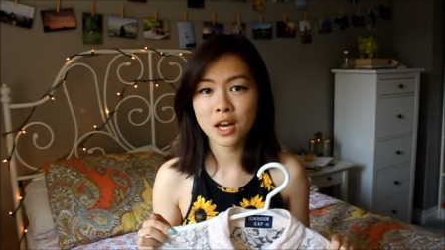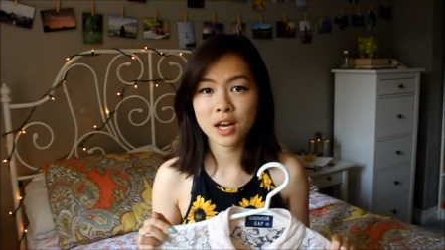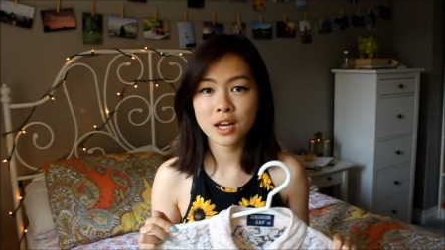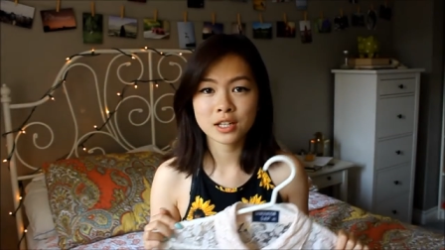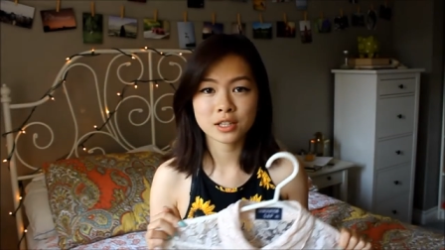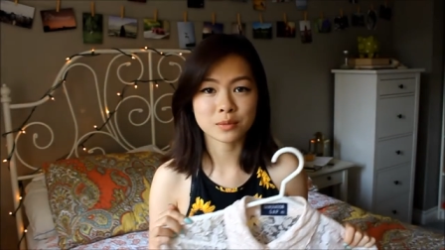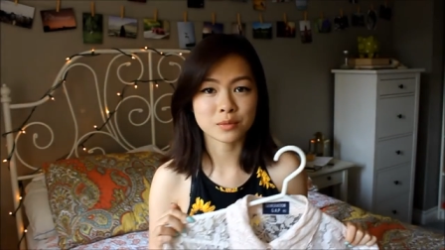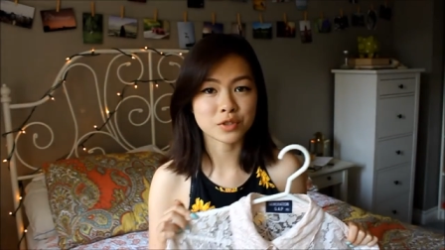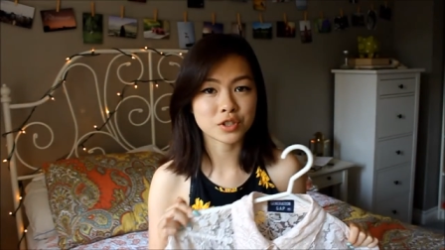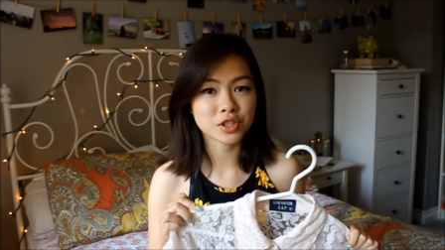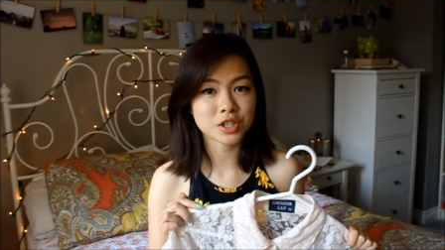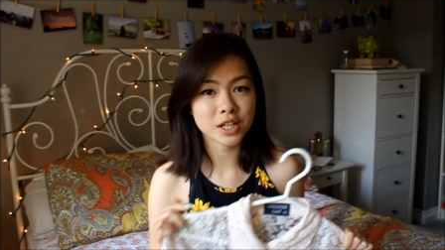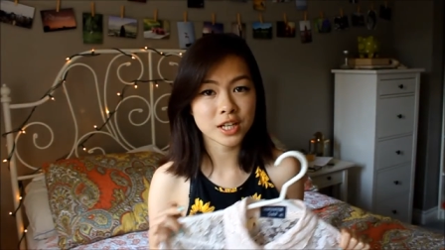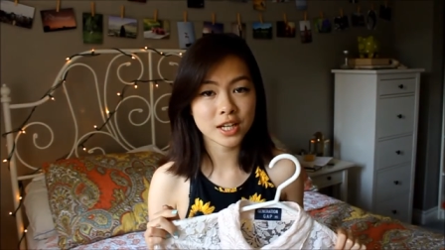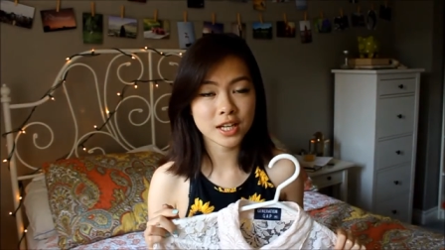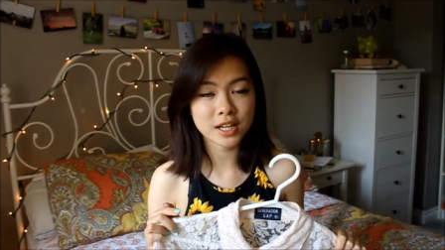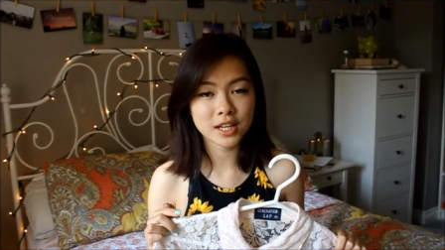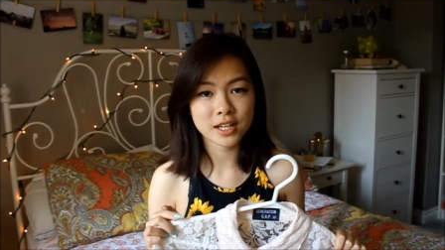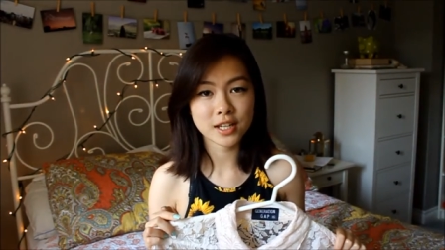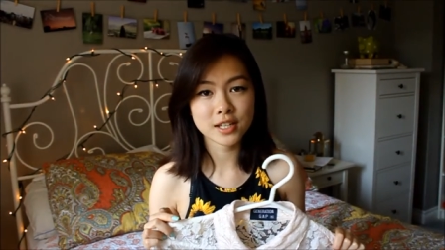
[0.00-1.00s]
some
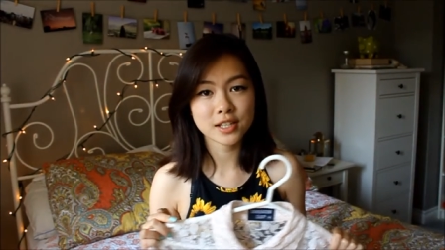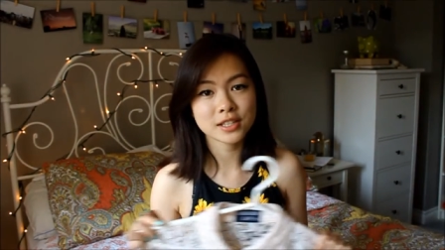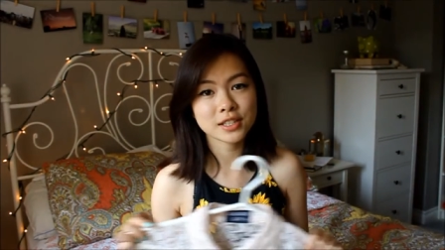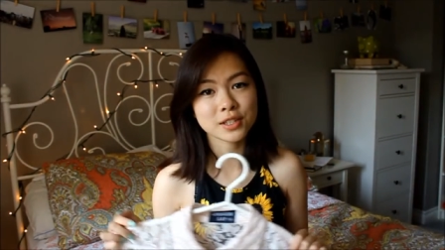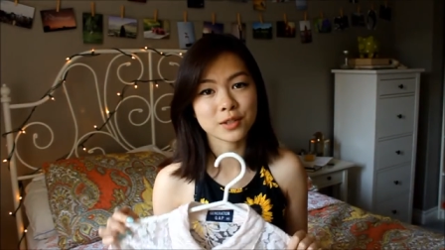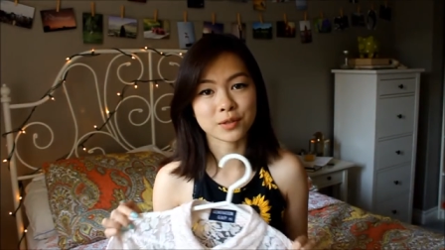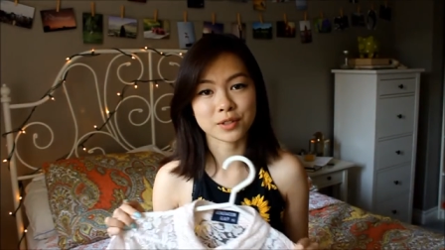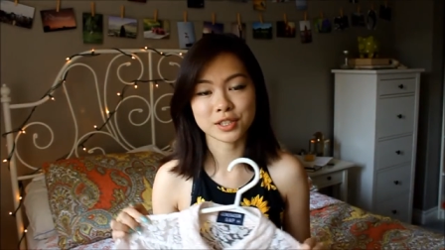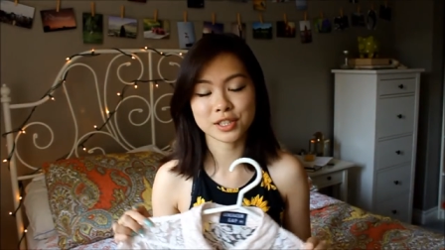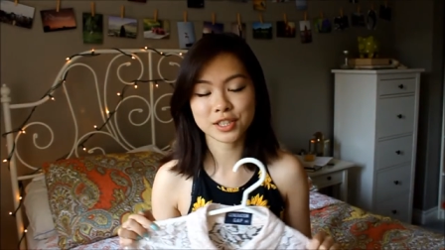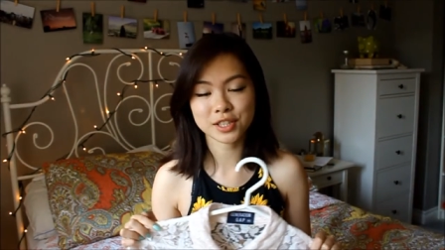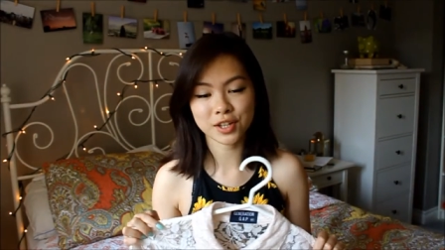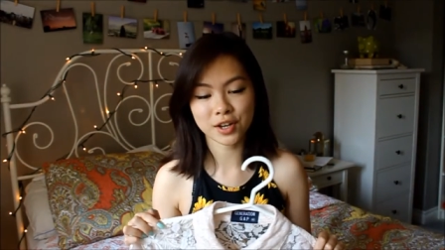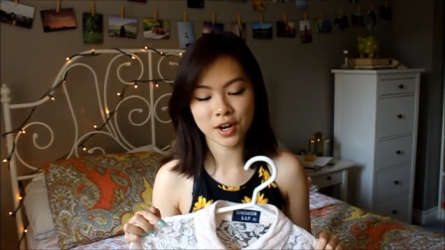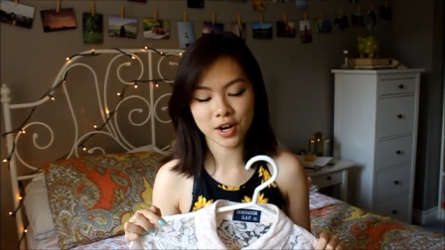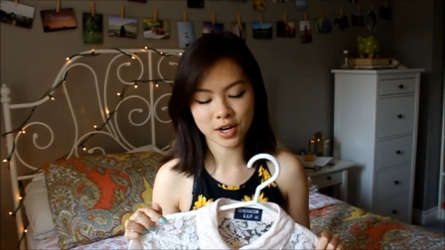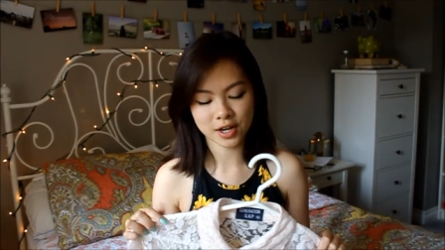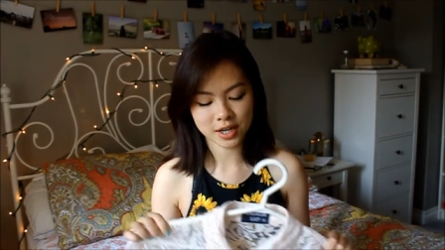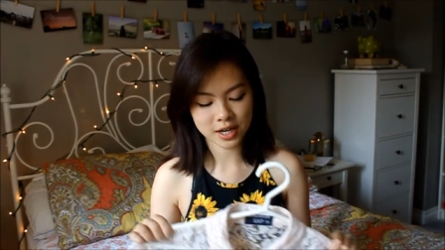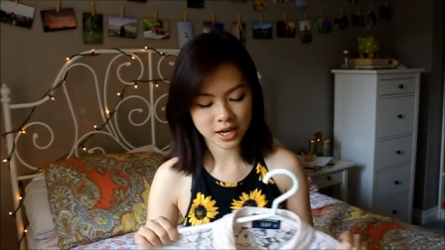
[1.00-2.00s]
jeans, or a
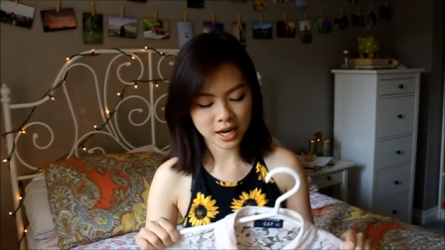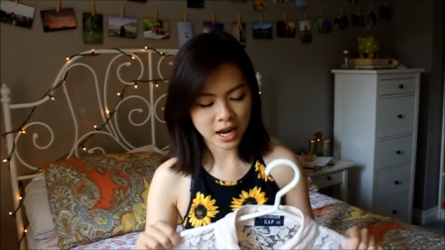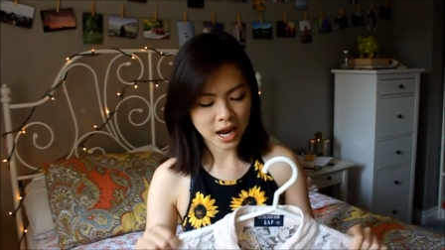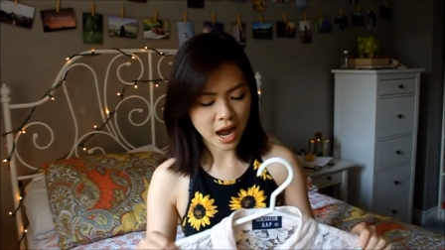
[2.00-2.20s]
skirt